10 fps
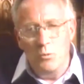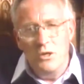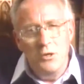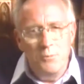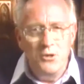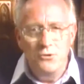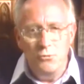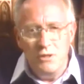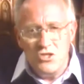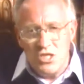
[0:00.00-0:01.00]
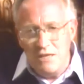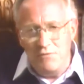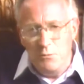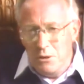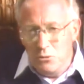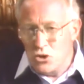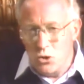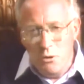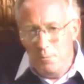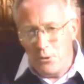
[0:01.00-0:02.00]
And when the printer received them, he
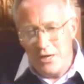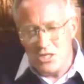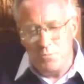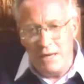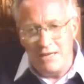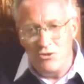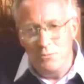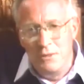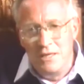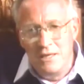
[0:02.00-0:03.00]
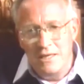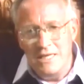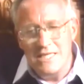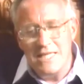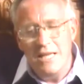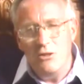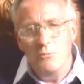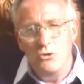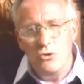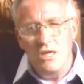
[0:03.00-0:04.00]
was so impressed by them, he
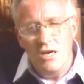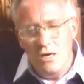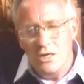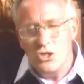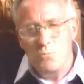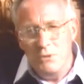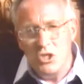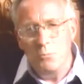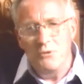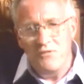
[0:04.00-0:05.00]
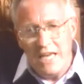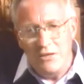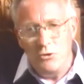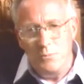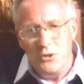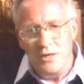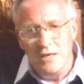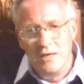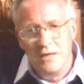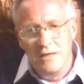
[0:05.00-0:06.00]
sent them to the Archbishop of
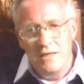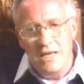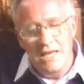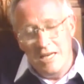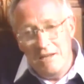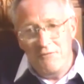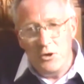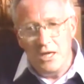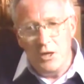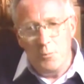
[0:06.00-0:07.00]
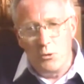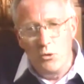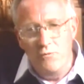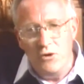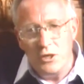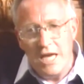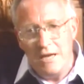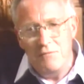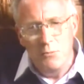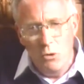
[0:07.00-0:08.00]
Canterbury in an effort to get approval to
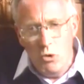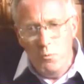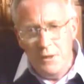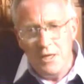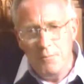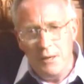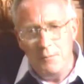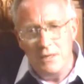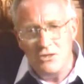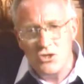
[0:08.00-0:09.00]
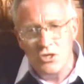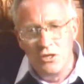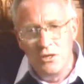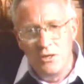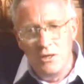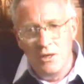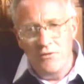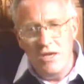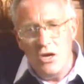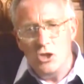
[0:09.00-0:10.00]
have them openly published.
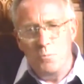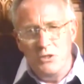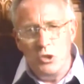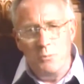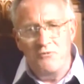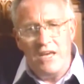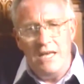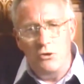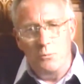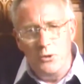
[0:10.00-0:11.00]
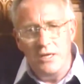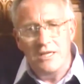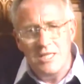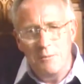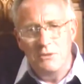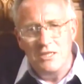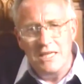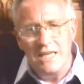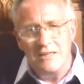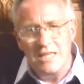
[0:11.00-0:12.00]
The Archbishop of Canterbury
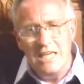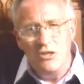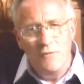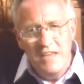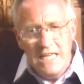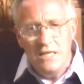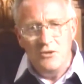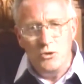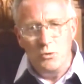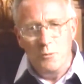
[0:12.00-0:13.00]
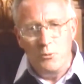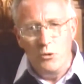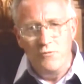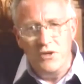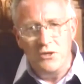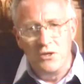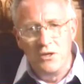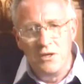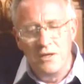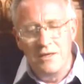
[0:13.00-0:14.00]
attempted to get the King of England to approve it,
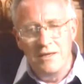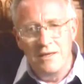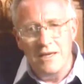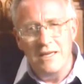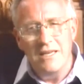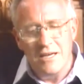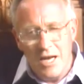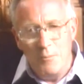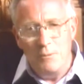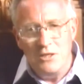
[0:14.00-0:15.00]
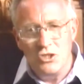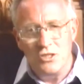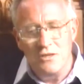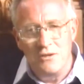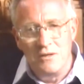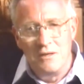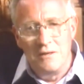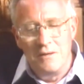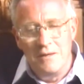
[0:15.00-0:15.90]
and he accomplished it.